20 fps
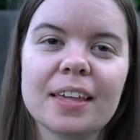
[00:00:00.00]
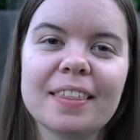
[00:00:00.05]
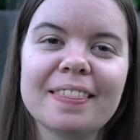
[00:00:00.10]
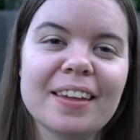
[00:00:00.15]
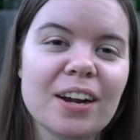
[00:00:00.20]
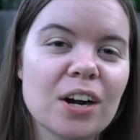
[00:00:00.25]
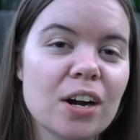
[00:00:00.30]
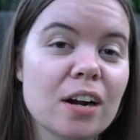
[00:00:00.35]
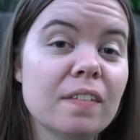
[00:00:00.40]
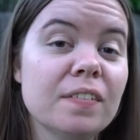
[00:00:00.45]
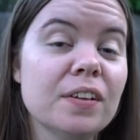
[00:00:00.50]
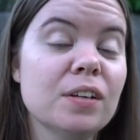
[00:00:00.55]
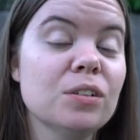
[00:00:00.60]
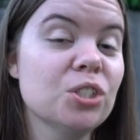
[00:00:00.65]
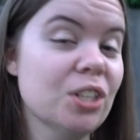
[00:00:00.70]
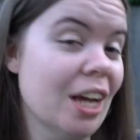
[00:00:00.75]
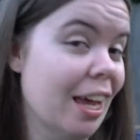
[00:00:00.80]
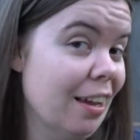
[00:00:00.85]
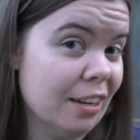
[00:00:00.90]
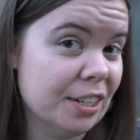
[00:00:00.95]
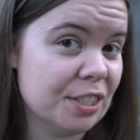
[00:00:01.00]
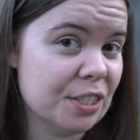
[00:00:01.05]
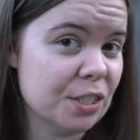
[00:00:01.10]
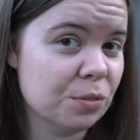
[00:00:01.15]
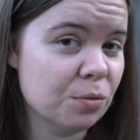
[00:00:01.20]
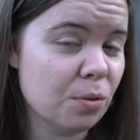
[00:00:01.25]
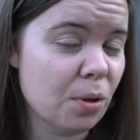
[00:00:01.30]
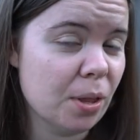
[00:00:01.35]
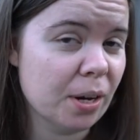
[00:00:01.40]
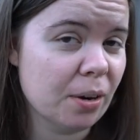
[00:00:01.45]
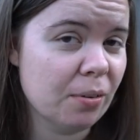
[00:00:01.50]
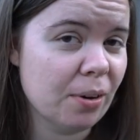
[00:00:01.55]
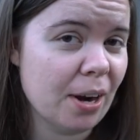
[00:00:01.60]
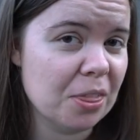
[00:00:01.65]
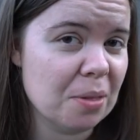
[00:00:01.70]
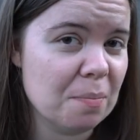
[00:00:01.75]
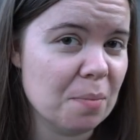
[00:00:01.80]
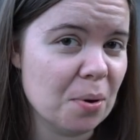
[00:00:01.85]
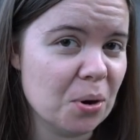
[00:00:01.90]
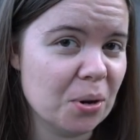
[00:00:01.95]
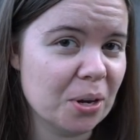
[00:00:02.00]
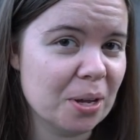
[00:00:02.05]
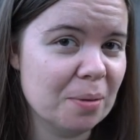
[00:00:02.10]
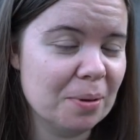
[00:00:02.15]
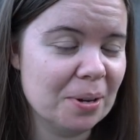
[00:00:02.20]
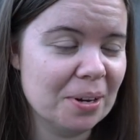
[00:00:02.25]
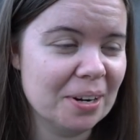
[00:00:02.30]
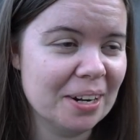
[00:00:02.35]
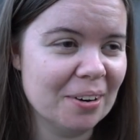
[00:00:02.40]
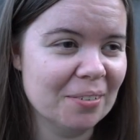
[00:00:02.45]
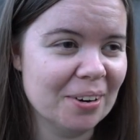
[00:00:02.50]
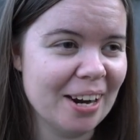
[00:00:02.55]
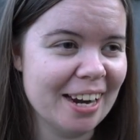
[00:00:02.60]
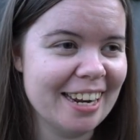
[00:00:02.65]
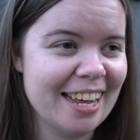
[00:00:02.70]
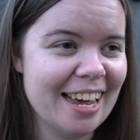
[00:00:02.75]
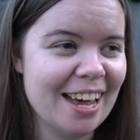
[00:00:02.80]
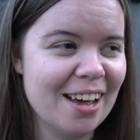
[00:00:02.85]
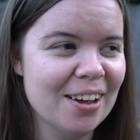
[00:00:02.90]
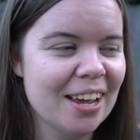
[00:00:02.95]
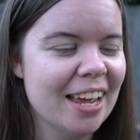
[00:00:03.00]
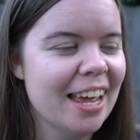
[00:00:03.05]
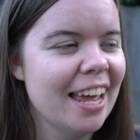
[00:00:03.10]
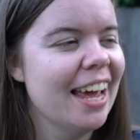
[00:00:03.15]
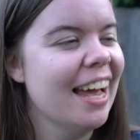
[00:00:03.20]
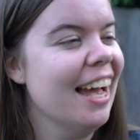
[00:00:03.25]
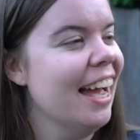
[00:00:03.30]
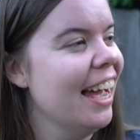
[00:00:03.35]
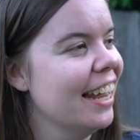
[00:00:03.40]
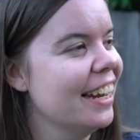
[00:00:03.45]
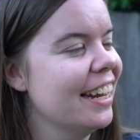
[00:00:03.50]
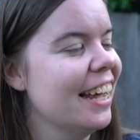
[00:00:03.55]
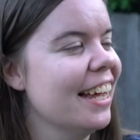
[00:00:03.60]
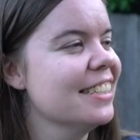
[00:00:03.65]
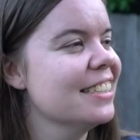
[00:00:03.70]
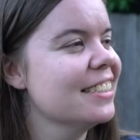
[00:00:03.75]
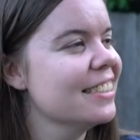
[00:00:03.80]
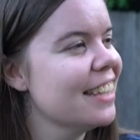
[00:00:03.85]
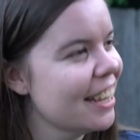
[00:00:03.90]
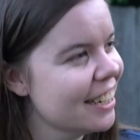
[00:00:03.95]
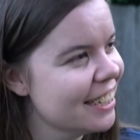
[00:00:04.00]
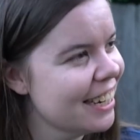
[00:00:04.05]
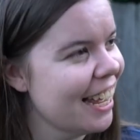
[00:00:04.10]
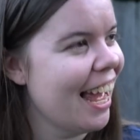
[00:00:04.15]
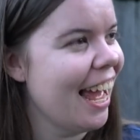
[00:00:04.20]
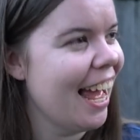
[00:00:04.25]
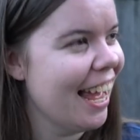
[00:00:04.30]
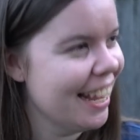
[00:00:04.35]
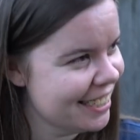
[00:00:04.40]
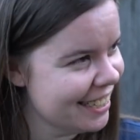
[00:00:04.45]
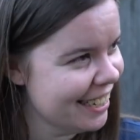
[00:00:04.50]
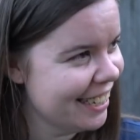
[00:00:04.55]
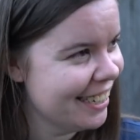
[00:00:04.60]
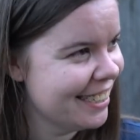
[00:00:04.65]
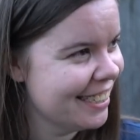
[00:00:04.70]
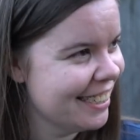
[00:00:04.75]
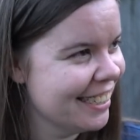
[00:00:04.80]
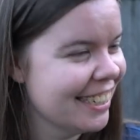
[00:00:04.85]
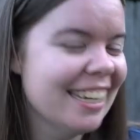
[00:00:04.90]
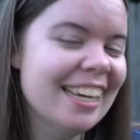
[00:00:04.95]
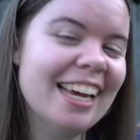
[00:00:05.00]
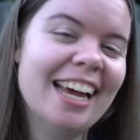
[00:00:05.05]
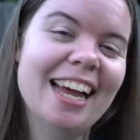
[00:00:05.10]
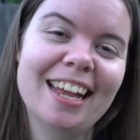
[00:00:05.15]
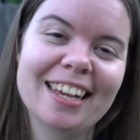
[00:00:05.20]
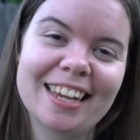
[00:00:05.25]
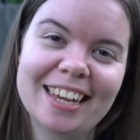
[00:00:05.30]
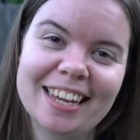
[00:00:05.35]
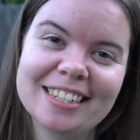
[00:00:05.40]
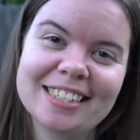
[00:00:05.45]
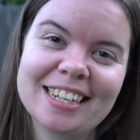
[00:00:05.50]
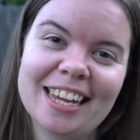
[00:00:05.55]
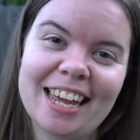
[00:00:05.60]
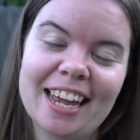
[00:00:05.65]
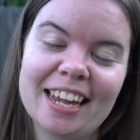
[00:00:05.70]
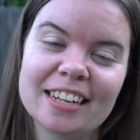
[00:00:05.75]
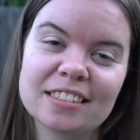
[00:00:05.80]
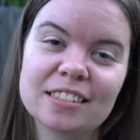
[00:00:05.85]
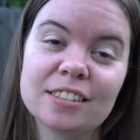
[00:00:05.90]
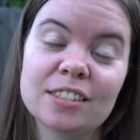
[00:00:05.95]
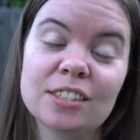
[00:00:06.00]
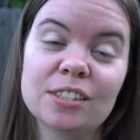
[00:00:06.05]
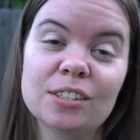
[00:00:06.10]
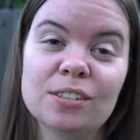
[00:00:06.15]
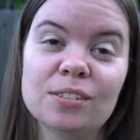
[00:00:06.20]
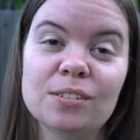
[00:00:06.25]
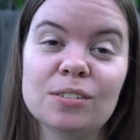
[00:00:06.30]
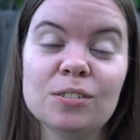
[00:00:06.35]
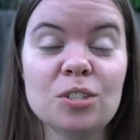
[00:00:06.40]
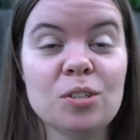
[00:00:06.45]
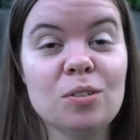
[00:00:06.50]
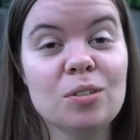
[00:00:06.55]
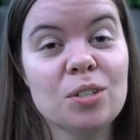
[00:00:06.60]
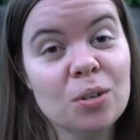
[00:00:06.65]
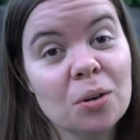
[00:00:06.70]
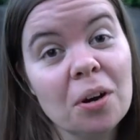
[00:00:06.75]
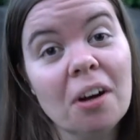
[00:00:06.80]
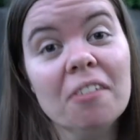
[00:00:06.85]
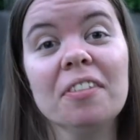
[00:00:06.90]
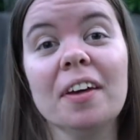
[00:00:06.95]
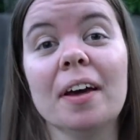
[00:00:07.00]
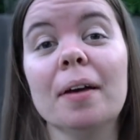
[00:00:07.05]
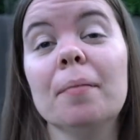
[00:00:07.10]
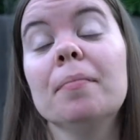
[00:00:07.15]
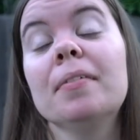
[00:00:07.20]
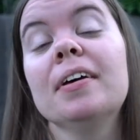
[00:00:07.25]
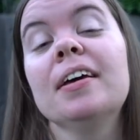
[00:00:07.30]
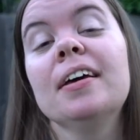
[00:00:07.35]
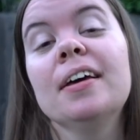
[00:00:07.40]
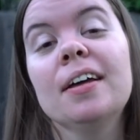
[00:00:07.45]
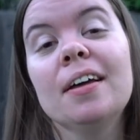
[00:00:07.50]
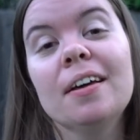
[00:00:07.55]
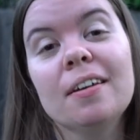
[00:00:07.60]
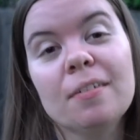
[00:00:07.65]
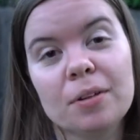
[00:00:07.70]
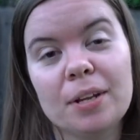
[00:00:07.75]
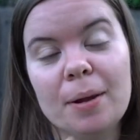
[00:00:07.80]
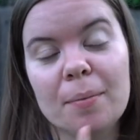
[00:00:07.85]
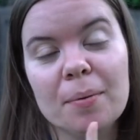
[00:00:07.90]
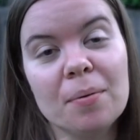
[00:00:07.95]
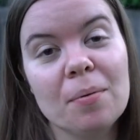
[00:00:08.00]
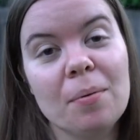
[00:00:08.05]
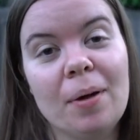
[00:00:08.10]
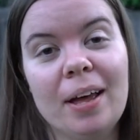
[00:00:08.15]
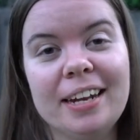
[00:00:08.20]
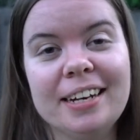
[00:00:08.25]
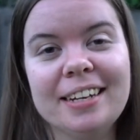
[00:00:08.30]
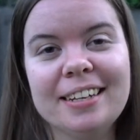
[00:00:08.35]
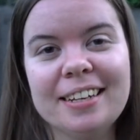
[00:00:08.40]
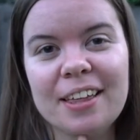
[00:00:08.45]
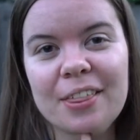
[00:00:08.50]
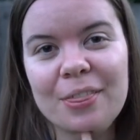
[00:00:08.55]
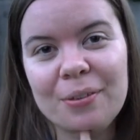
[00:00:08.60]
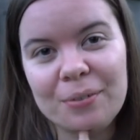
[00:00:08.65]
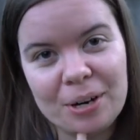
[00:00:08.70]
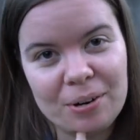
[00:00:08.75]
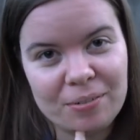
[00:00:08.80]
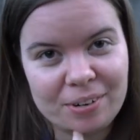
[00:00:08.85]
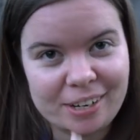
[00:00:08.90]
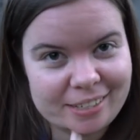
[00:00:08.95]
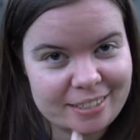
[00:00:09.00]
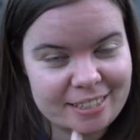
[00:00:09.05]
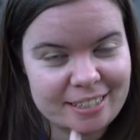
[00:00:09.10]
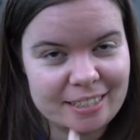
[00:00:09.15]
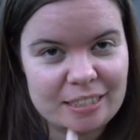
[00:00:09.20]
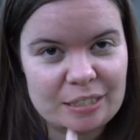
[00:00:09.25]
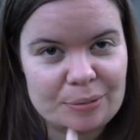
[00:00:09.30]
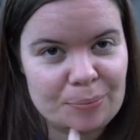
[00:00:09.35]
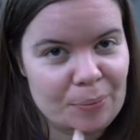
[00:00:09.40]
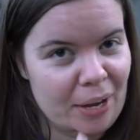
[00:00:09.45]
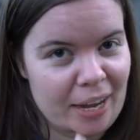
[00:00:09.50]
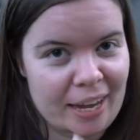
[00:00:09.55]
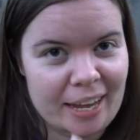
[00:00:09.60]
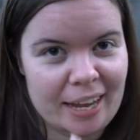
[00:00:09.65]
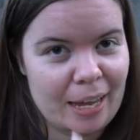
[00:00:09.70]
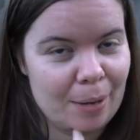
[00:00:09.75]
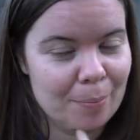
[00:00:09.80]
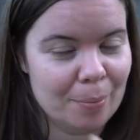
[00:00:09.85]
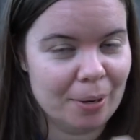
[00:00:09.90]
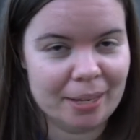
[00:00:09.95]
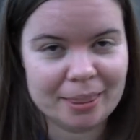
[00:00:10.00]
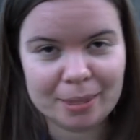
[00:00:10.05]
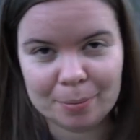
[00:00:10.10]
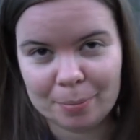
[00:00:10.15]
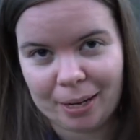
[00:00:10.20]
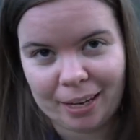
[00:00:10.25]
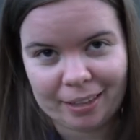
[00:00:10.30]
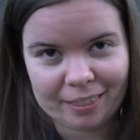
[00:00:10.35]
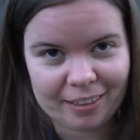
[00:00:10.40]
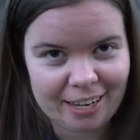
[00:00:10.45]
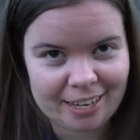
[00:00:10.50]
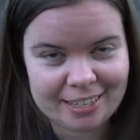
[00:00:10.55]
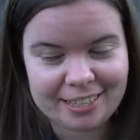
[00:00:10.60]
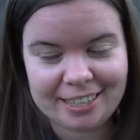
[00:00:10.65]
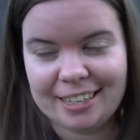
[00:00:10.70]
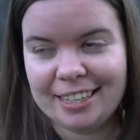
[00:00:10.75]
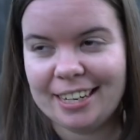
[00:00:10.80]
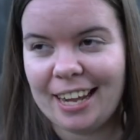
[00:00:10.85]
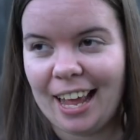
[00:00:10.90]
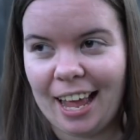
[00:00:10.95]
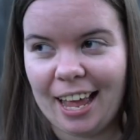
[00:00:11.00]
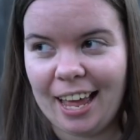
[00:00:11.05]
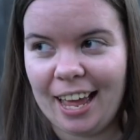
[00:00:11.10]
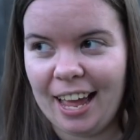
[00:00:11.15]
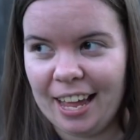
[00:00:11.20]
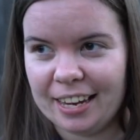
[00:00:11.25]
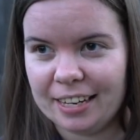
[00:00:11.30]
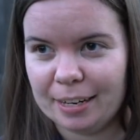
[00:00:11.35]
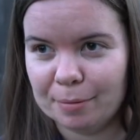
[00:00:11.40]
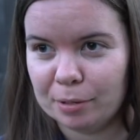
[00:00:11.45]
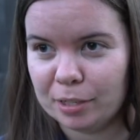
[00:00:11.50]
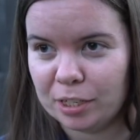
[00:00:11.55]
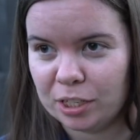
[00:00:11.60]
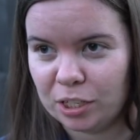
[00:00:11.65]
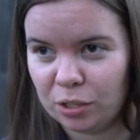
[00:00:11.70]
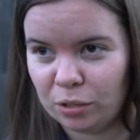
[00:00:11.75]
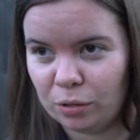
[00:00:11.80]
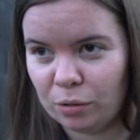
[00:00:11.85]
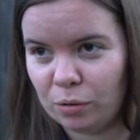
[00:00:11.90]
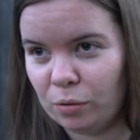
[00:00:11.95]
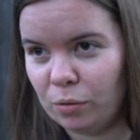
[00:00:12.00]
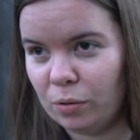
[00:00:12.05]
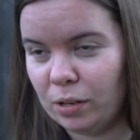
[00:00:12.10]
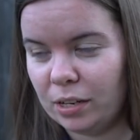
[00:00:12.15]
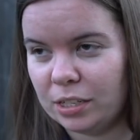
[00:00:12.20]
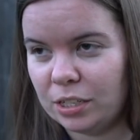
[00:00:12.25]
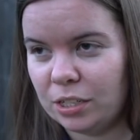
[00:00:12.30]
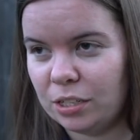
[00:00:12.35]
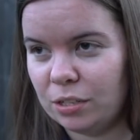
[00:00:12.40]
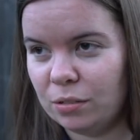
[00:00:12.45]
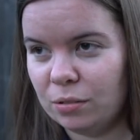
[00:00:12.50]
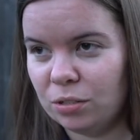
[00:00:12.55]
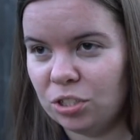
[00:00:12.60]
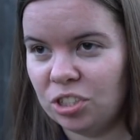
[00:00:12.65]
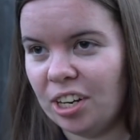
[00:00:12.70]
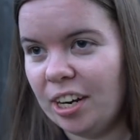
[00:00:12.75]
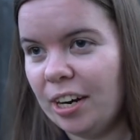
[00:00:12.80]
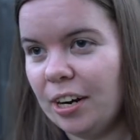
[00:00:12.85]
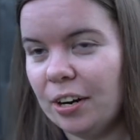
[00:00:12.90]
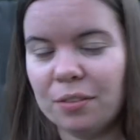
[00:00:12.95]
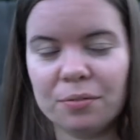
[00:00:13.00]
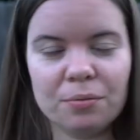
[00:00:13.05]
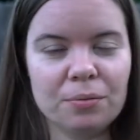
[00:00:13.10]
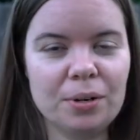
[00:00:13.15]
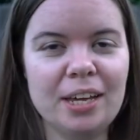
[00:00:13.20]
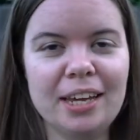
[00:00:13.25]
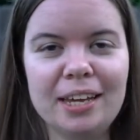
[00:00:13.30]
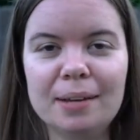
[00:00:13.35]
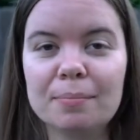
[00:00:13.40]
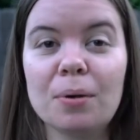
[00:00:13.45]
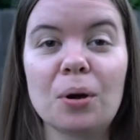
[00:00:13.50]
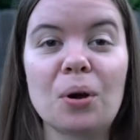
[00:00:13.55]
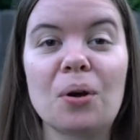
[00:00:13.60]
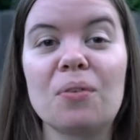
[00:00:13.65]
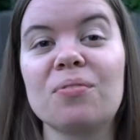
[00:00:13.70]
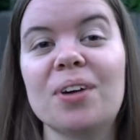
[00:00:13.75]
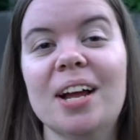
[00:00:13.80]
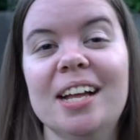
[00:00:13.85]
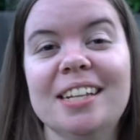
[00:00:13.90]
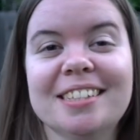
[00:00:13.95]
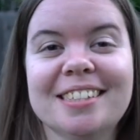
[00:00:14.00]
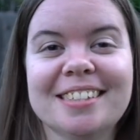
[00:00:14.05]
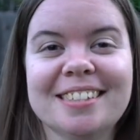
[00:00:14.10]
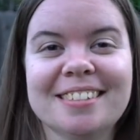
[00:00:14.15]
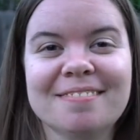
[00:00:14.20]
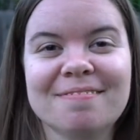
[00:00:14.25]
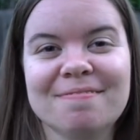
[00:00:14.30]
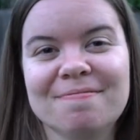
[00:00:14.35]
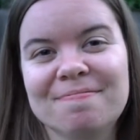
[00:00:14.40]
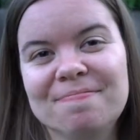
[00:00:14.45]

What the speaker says: There are a few challenges rolling around the moto community right now, and as luck has it, I got tagged to do two of them. Well, number one, three reasons why I bought the bike that I did, and number two, to share three moto friends.